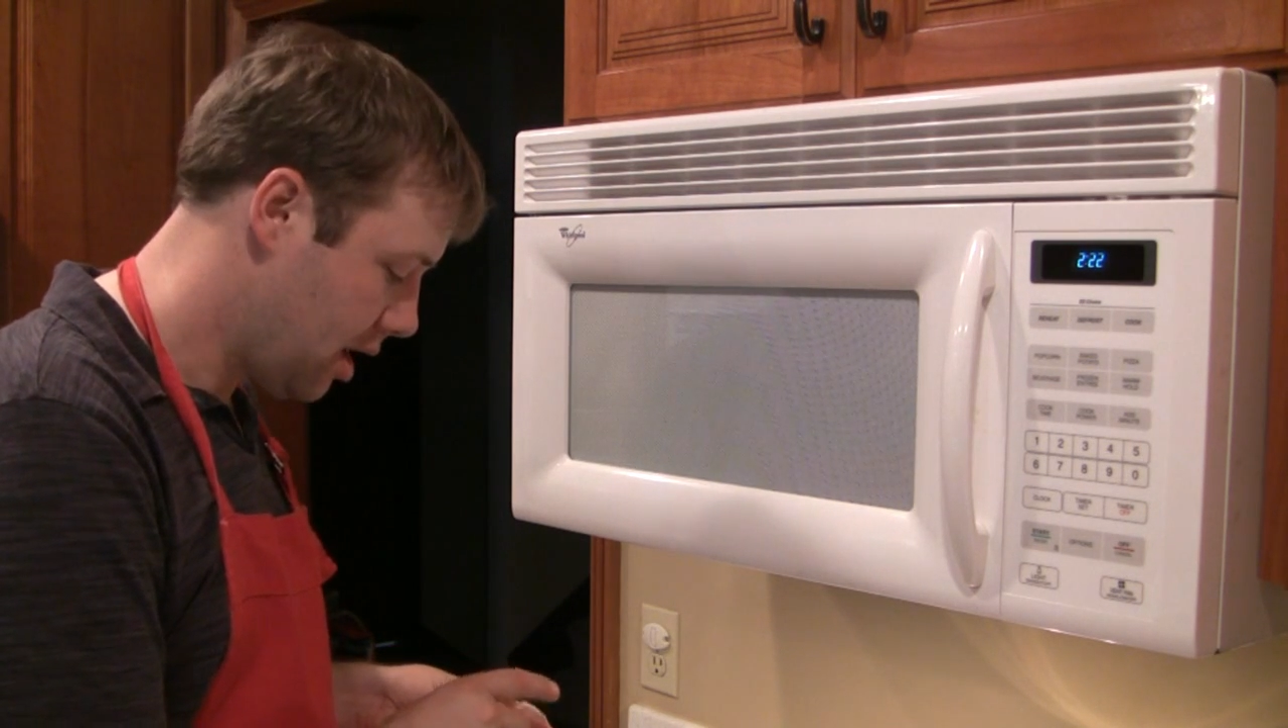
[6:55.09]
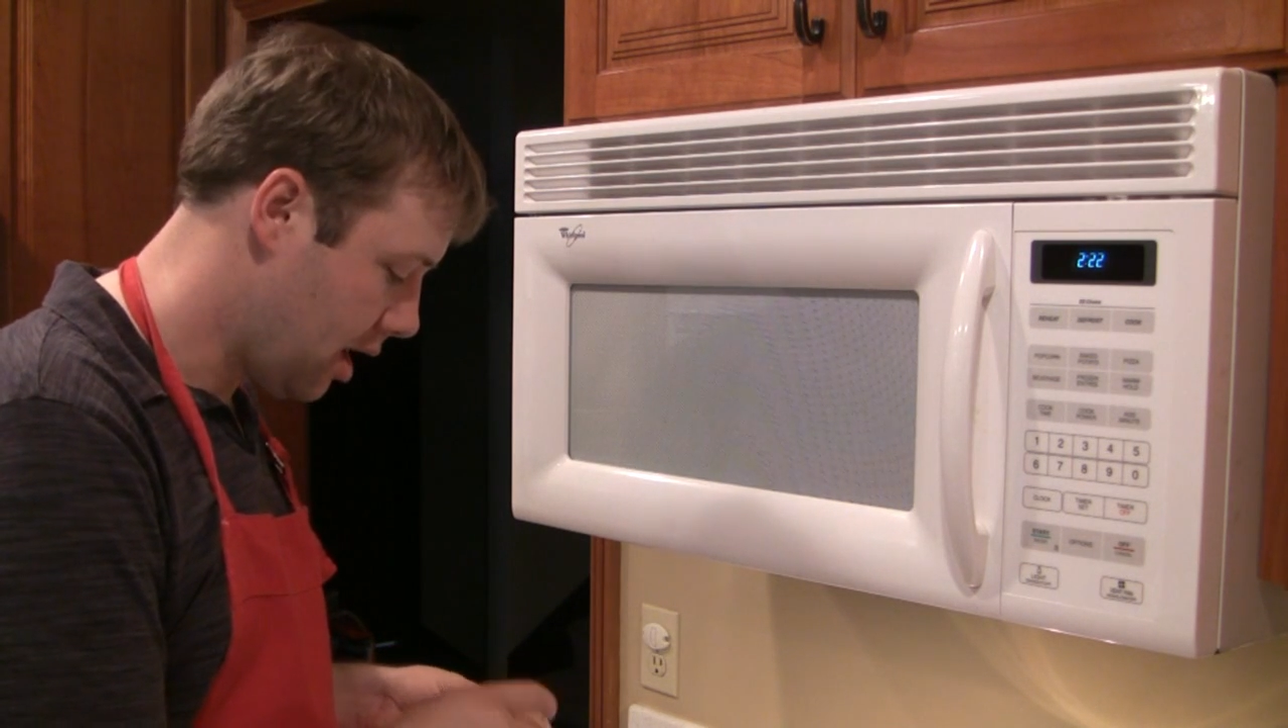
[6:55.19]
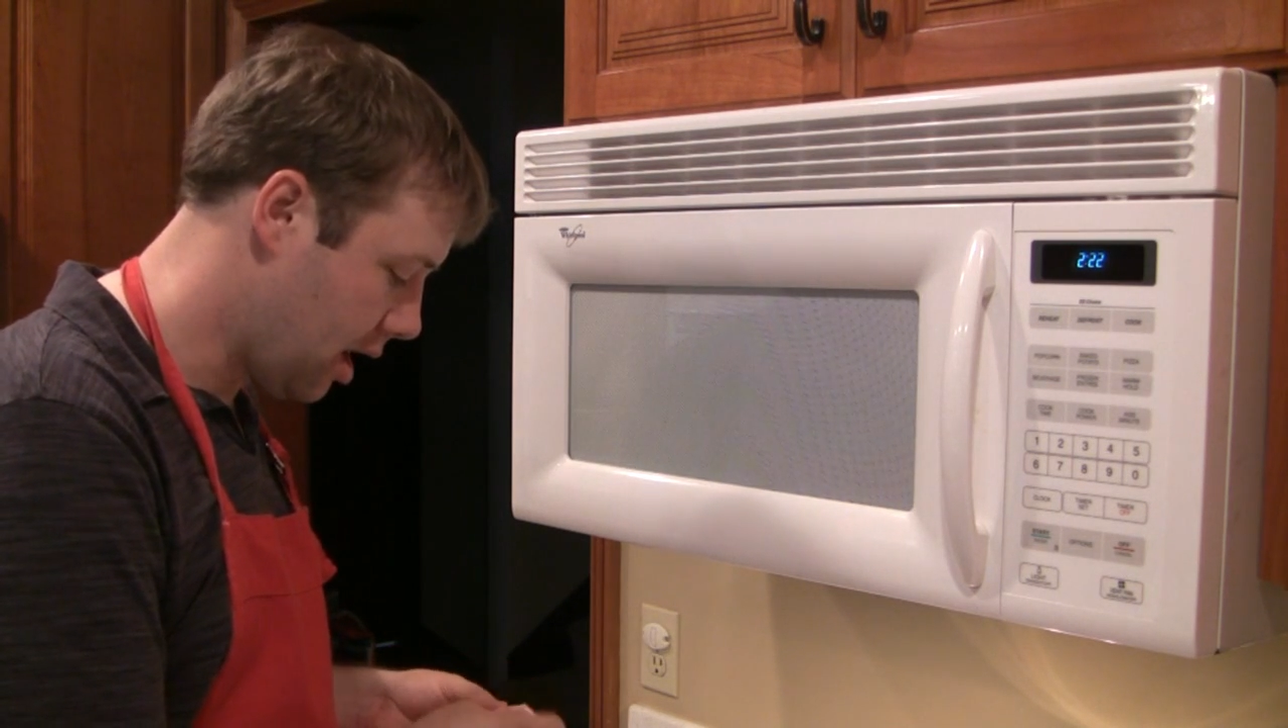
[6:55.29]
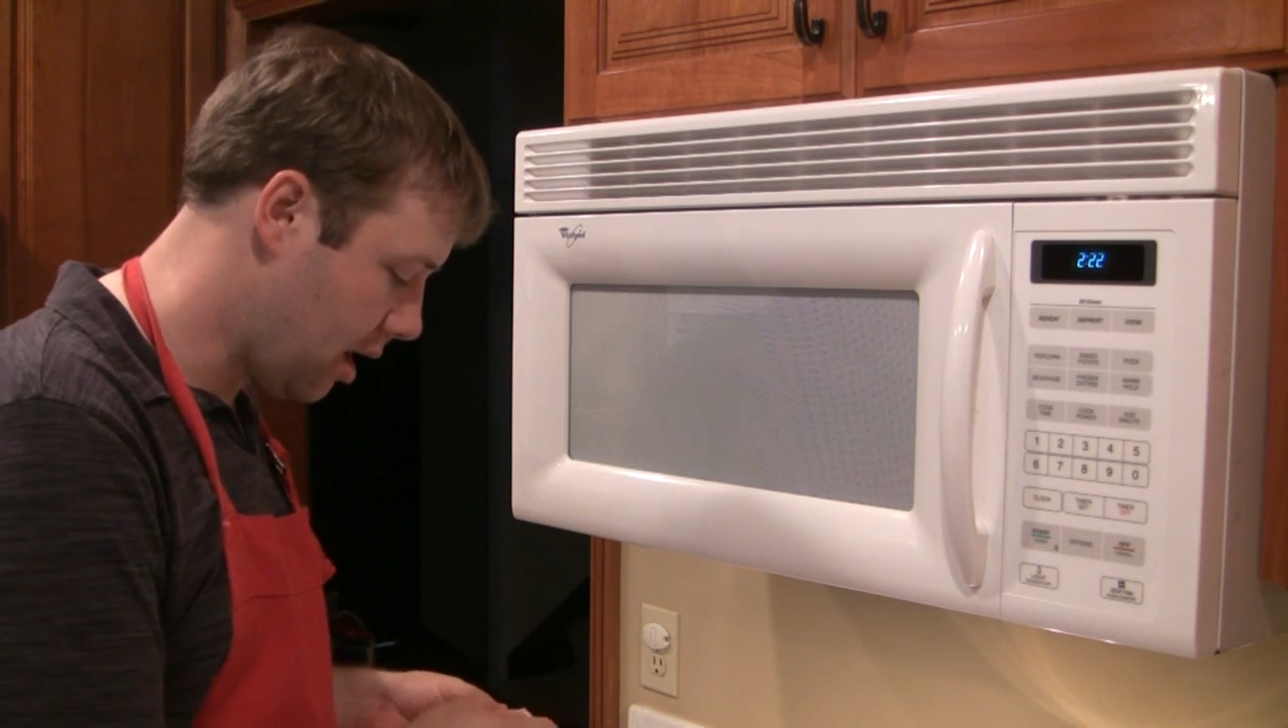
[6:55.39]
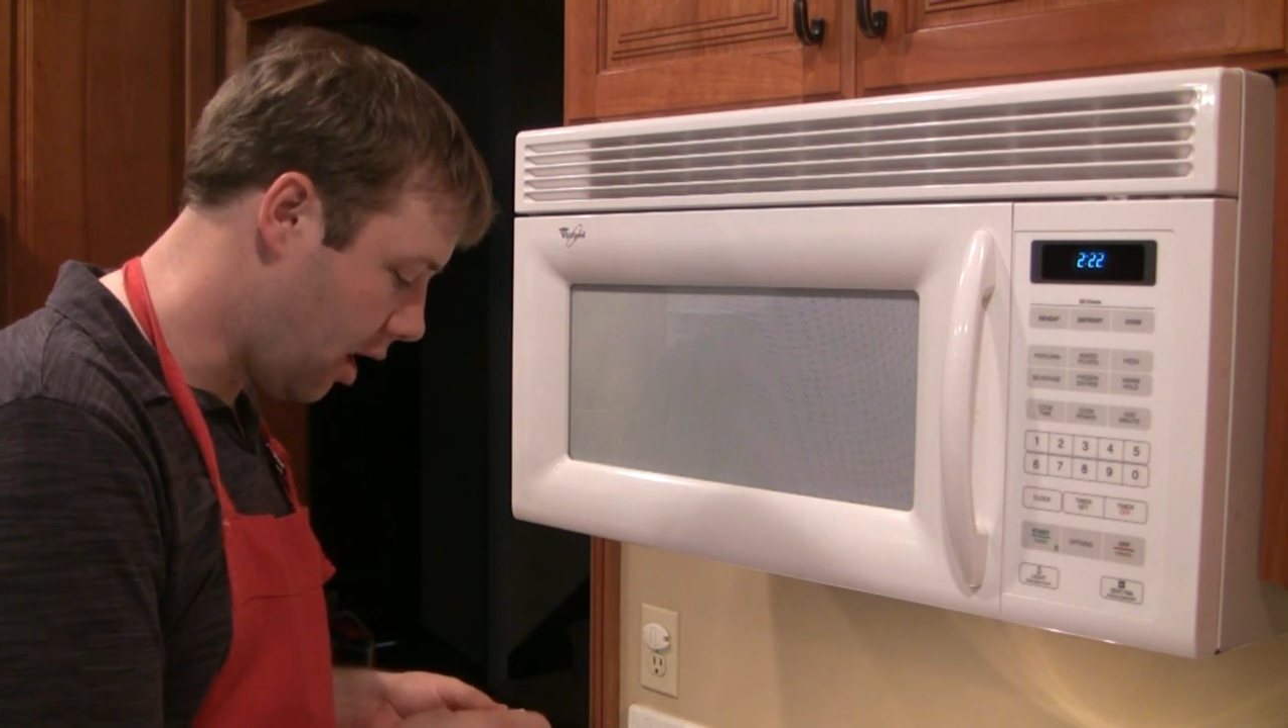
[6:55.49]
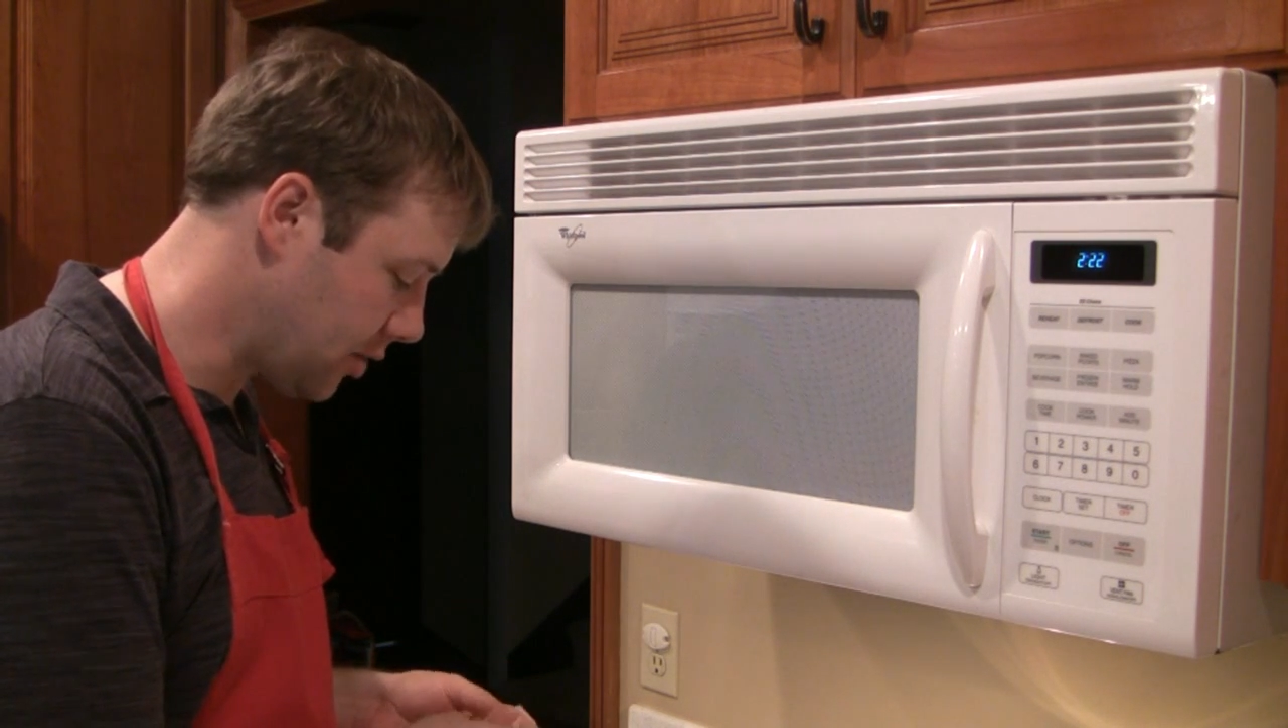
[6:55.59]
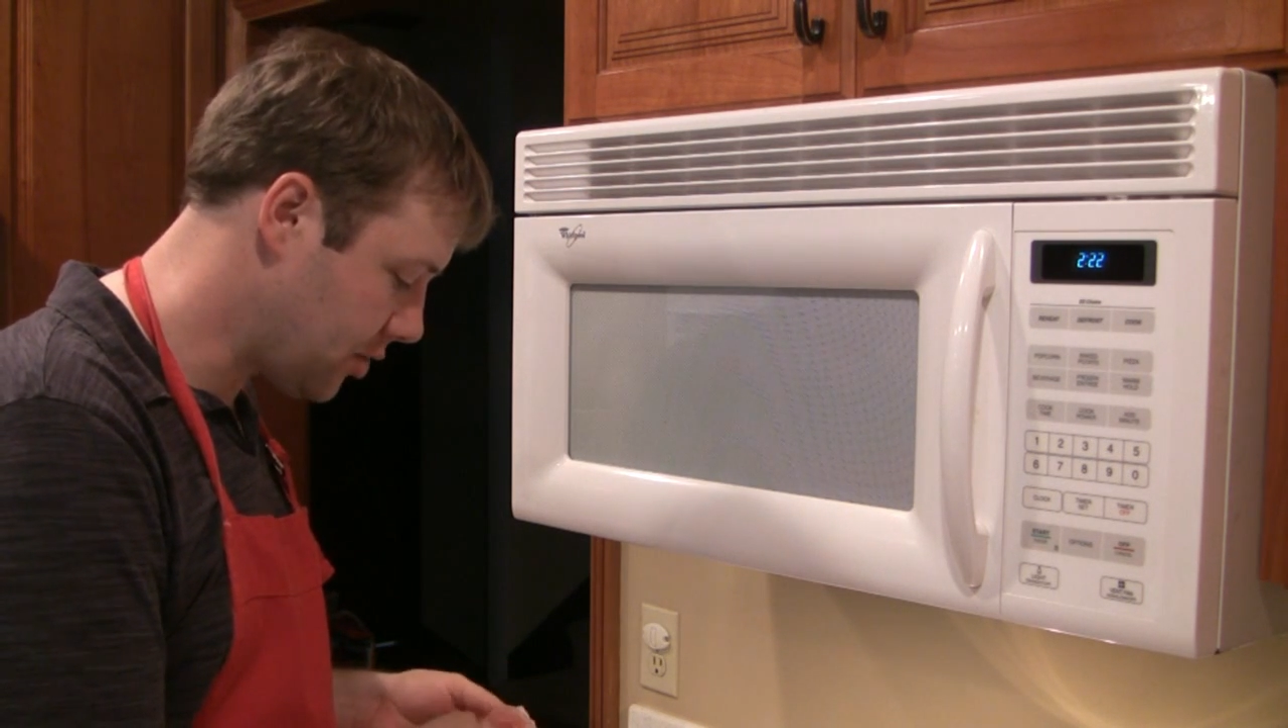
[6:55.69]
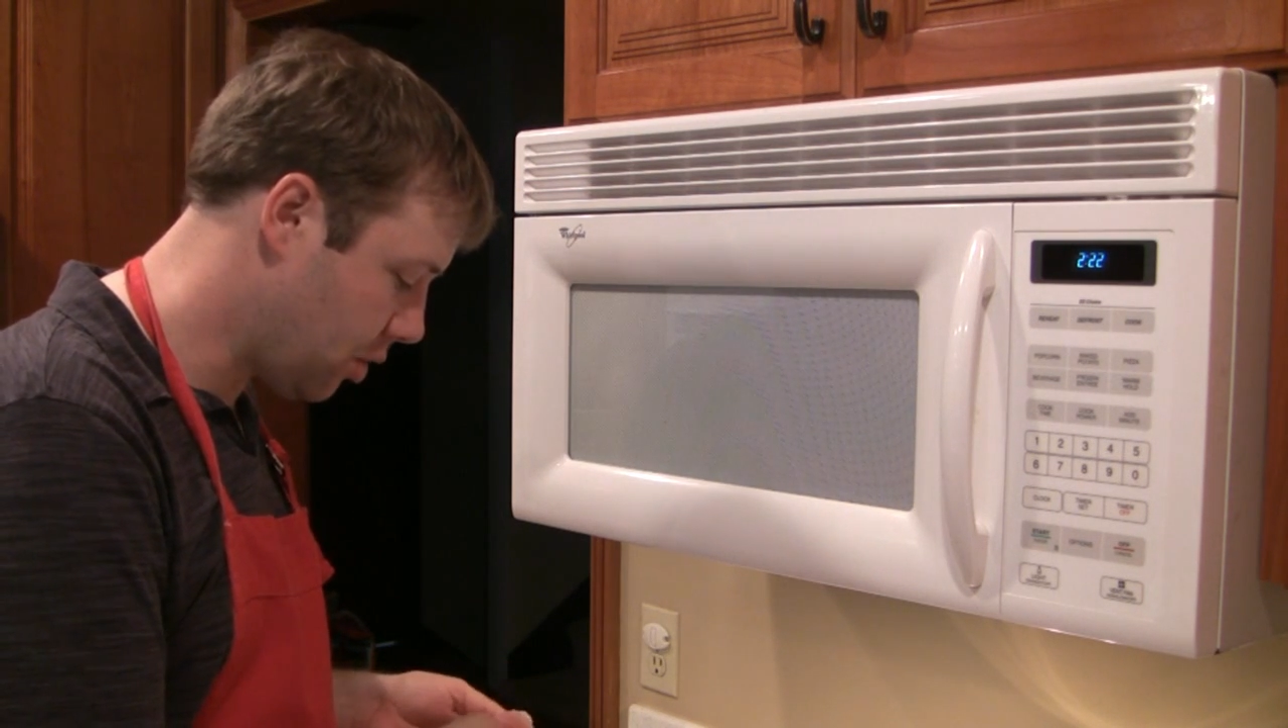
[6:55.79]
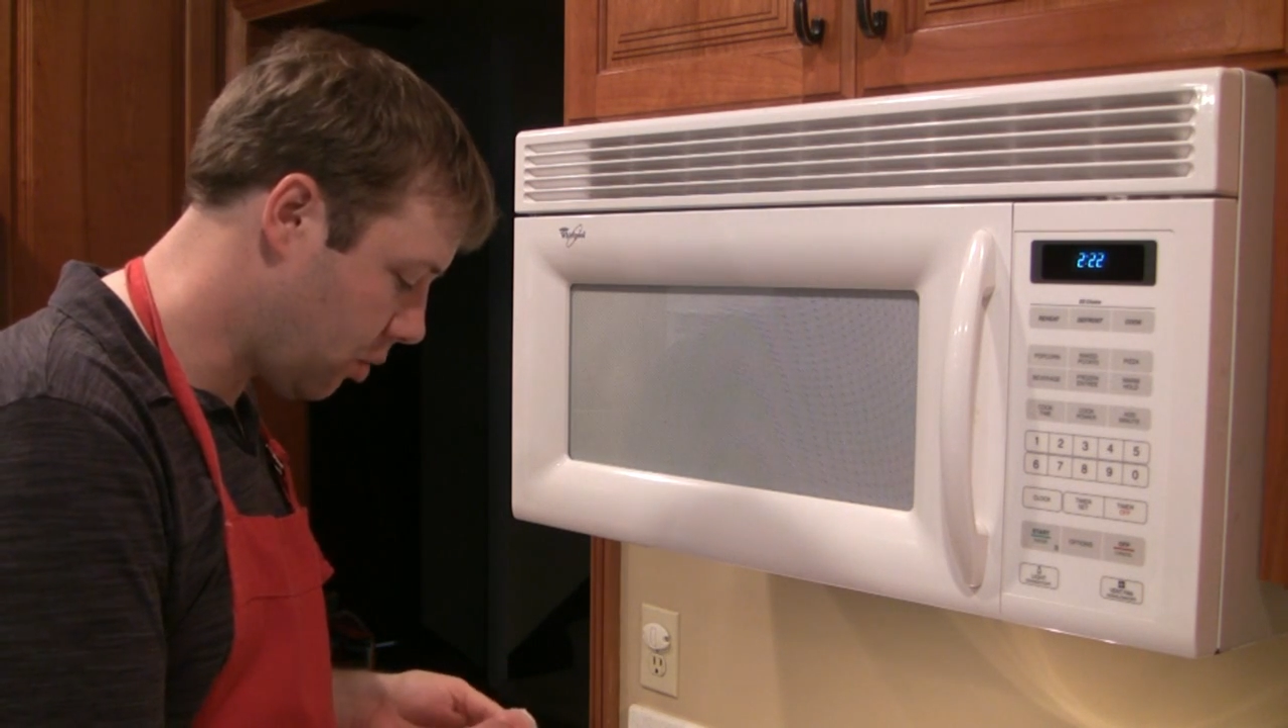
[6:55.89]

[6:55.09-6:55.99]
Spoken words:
Also,